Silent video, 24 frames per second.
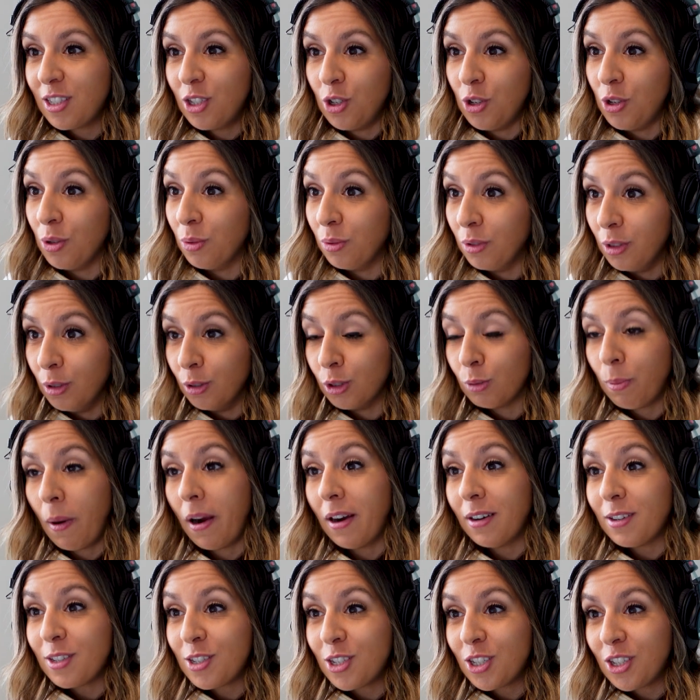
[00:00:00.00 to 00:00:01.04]
Do you lose
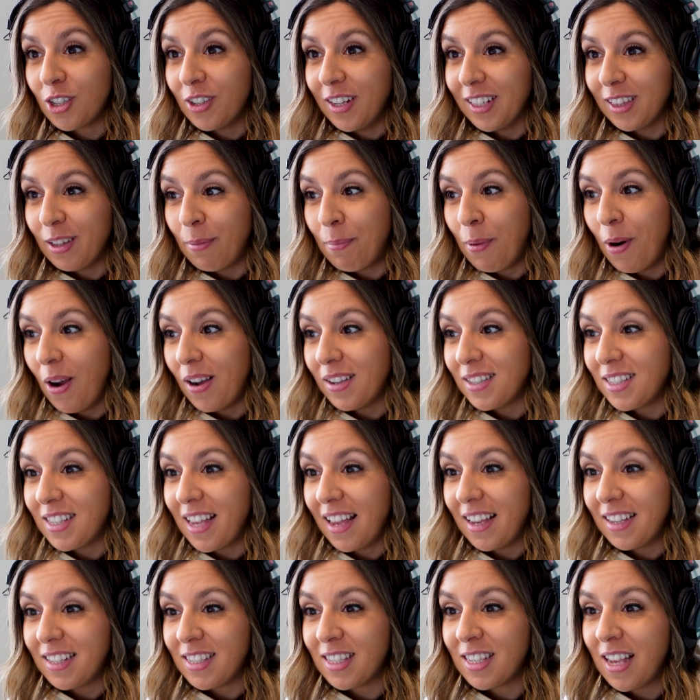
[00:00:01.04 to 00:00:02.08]
parts during the
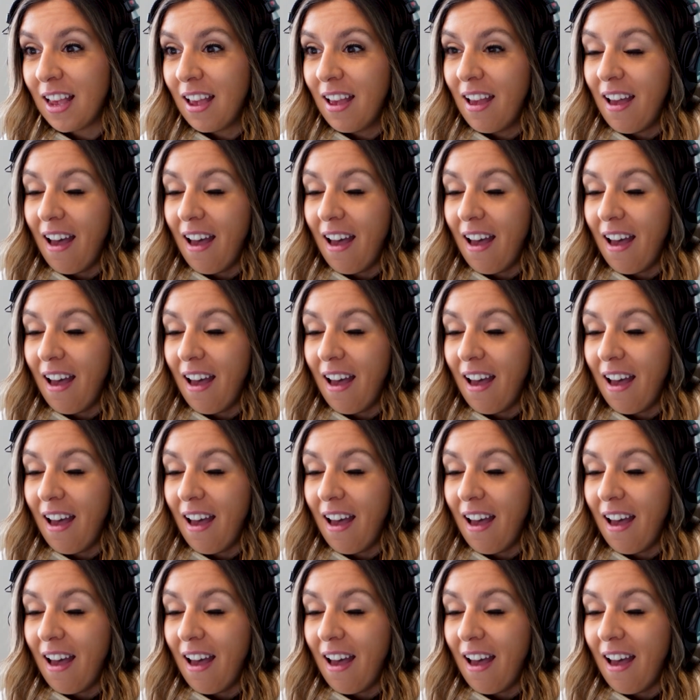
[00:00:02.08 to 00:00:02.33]
process?